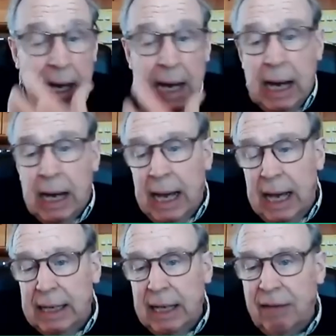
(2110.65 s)
Uh,
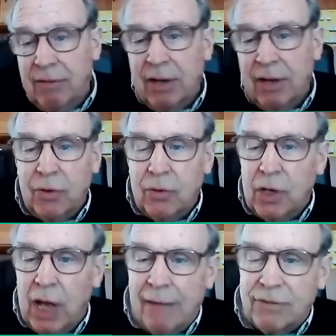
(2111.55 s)
and even if you
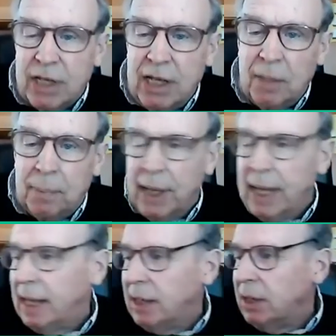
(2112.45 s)
have seen the
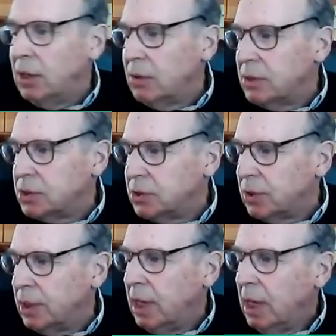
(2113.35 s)
play and you know the
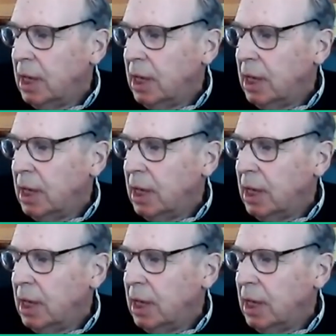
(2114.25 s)
story,